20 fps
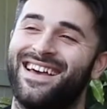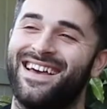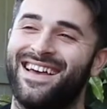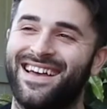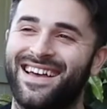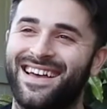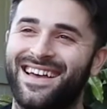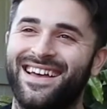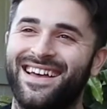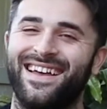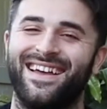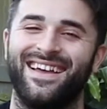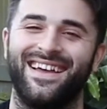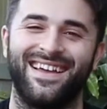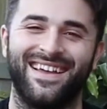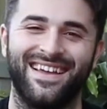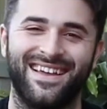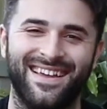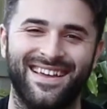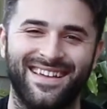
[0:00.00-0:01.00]

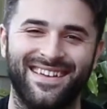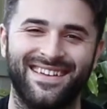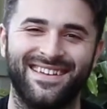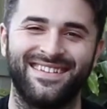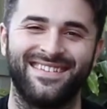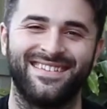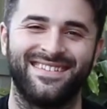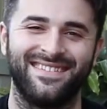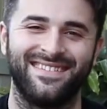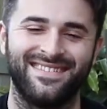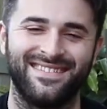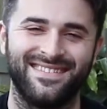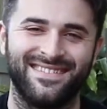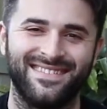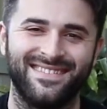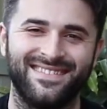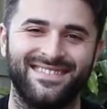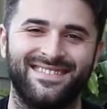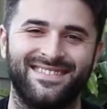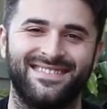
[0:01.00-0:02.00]

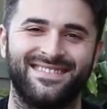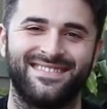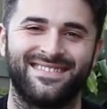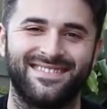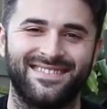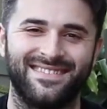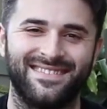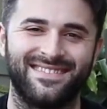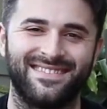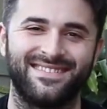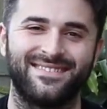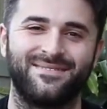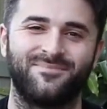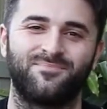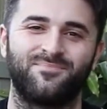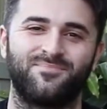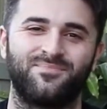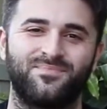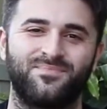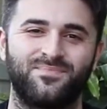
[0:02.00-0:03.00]

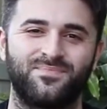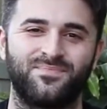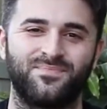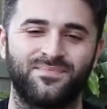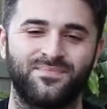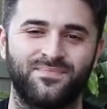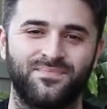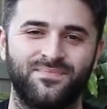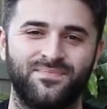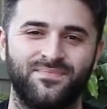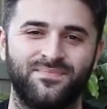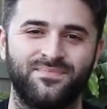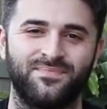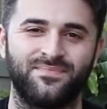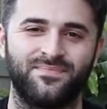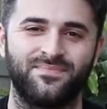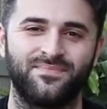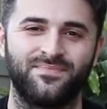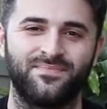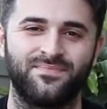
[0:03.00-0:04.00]

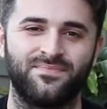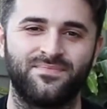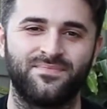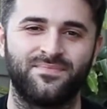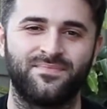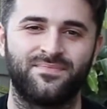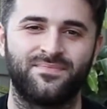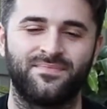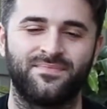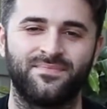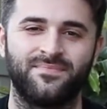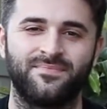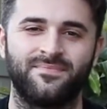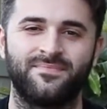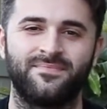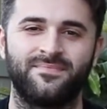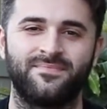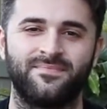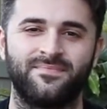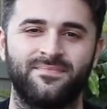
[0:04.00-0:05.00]

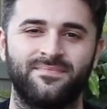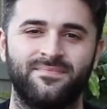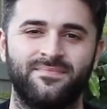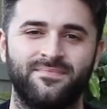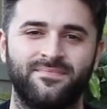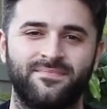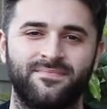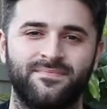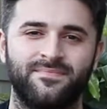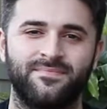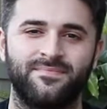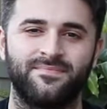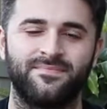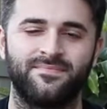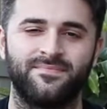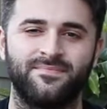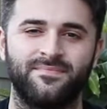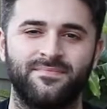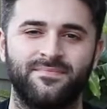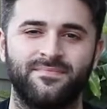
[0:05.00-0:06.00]

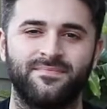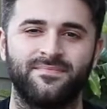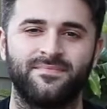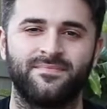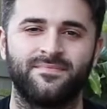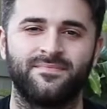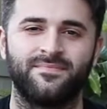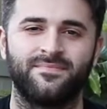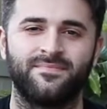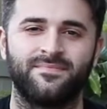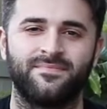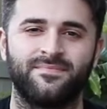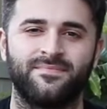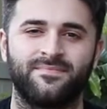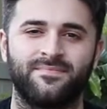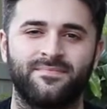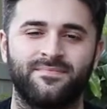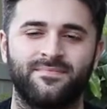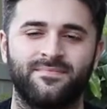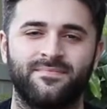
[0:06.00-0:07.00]

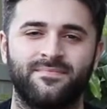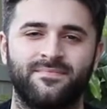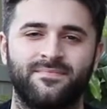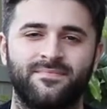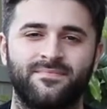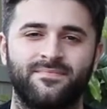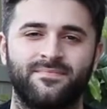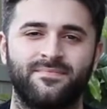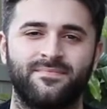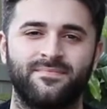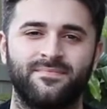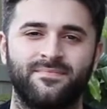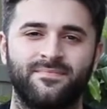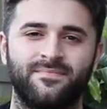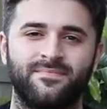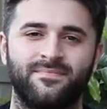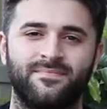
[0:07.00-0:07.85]
(silent)